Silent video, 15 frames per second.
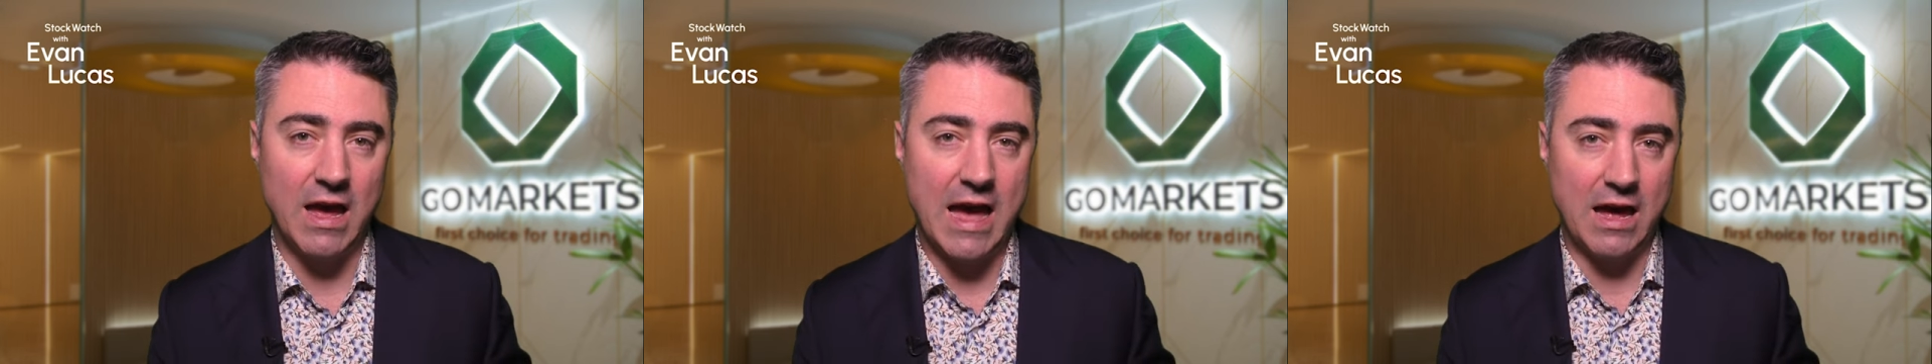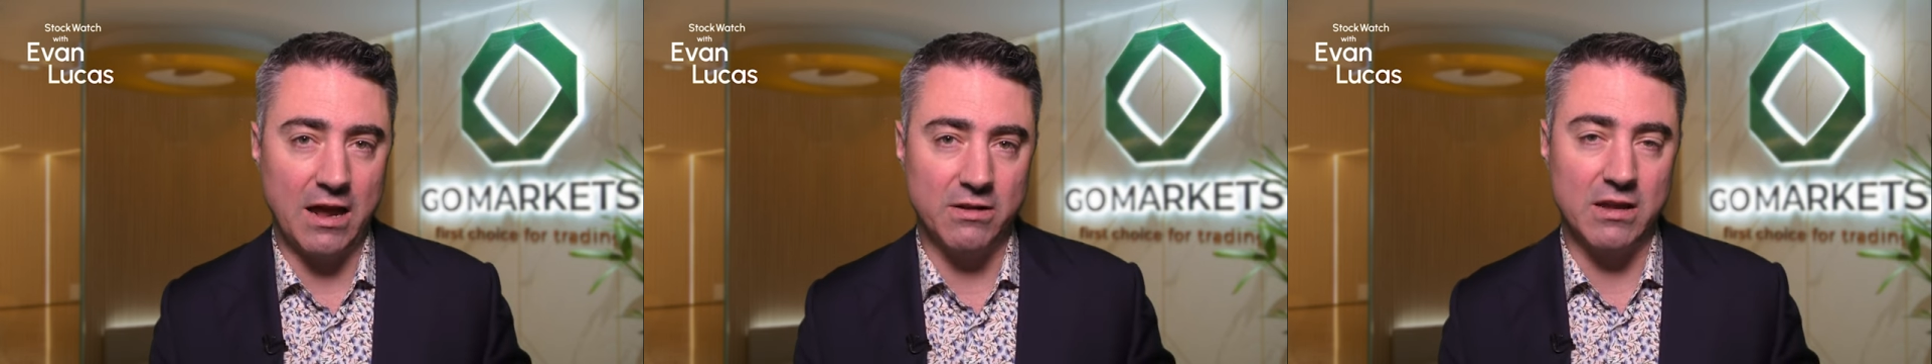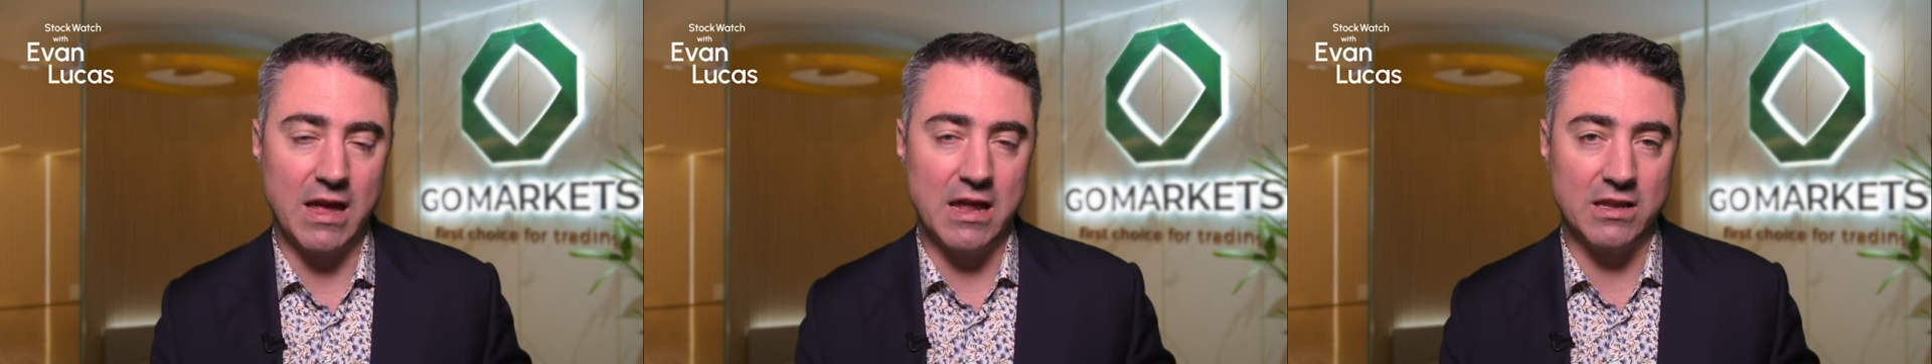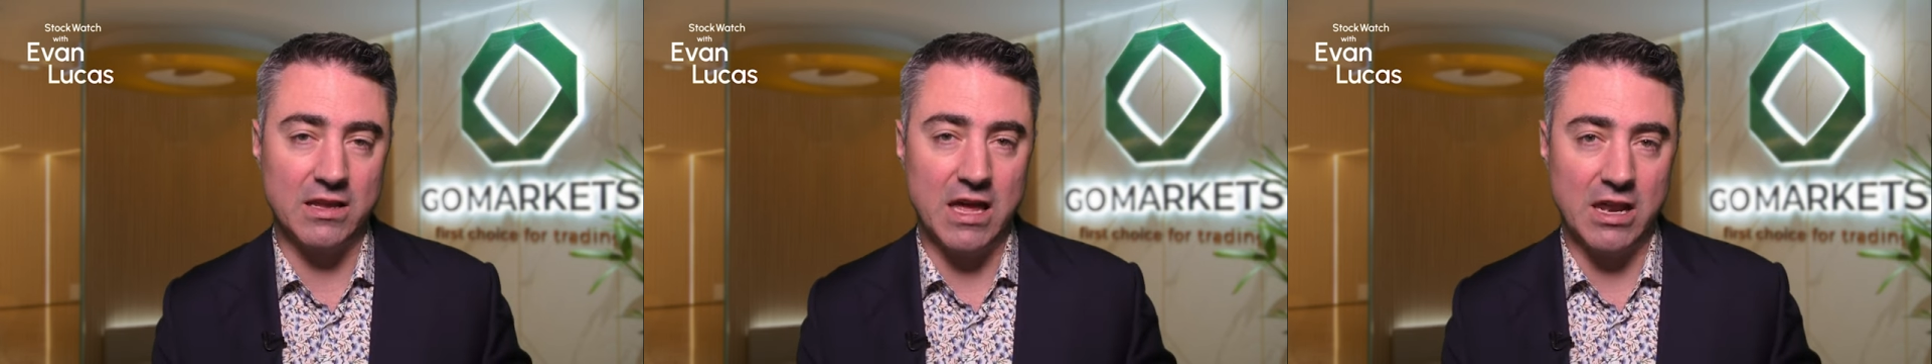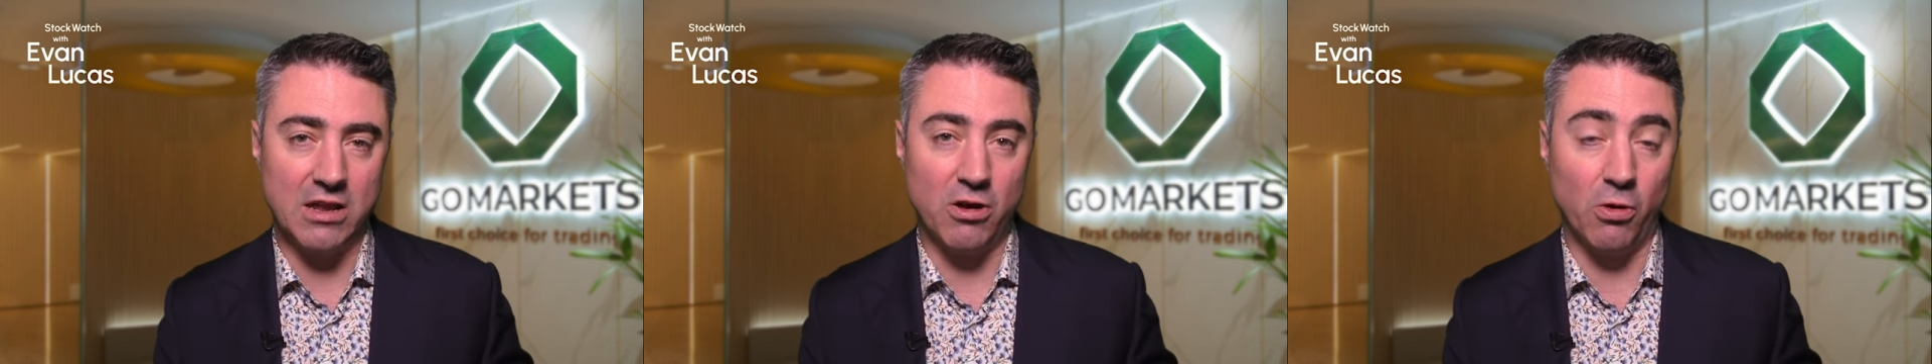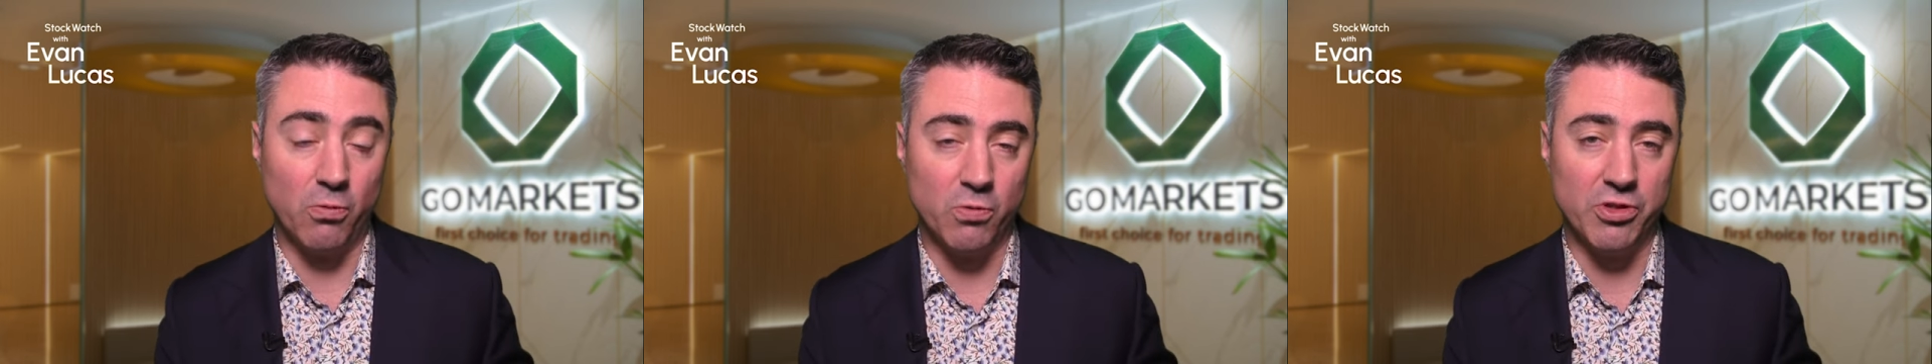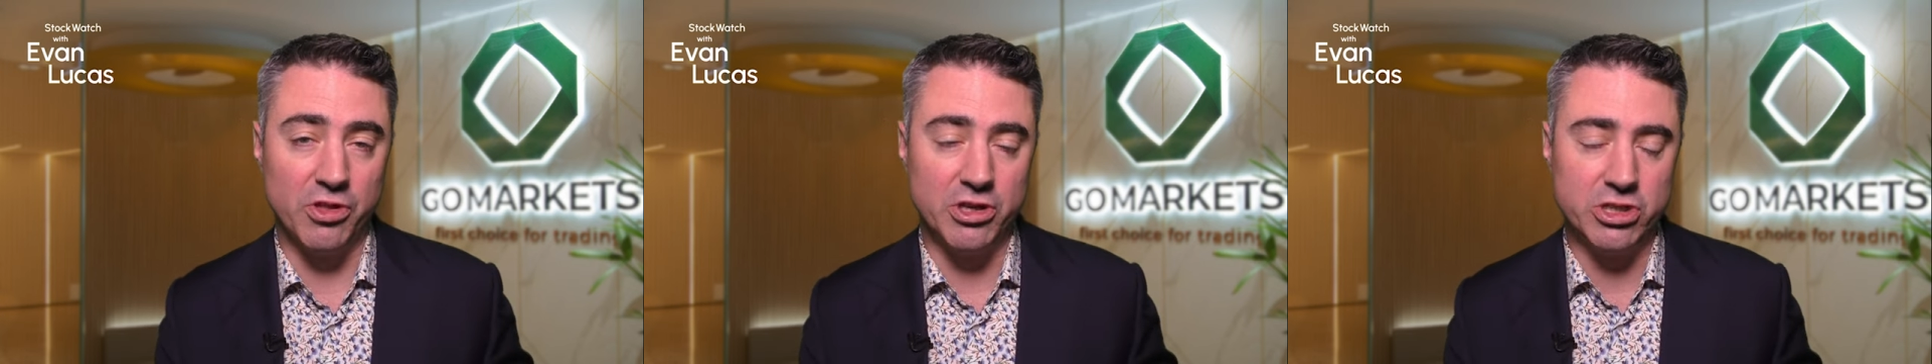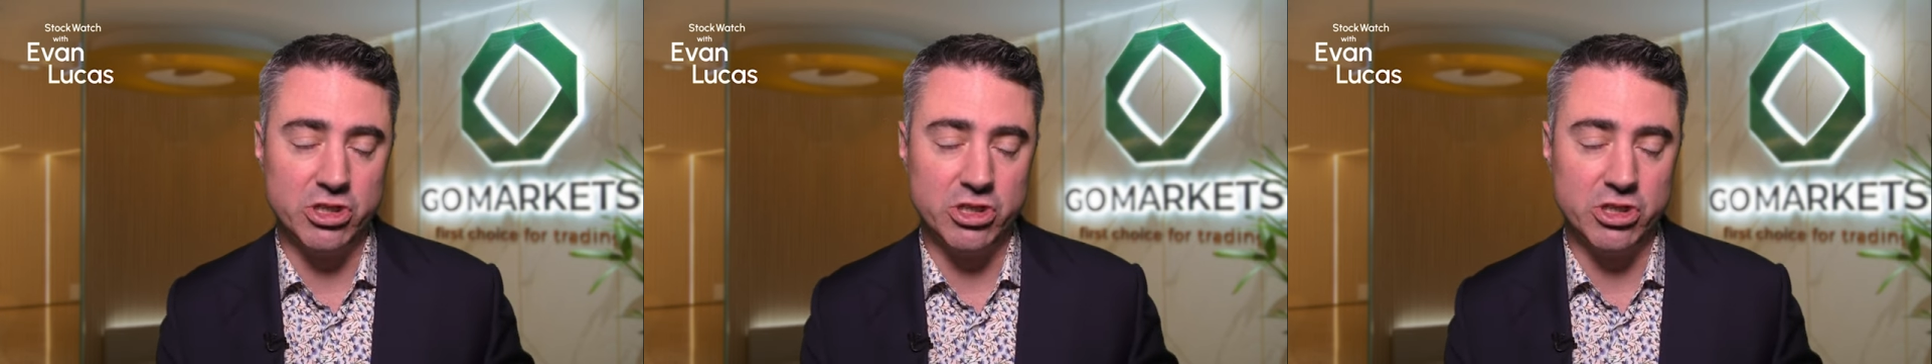out and getting on with the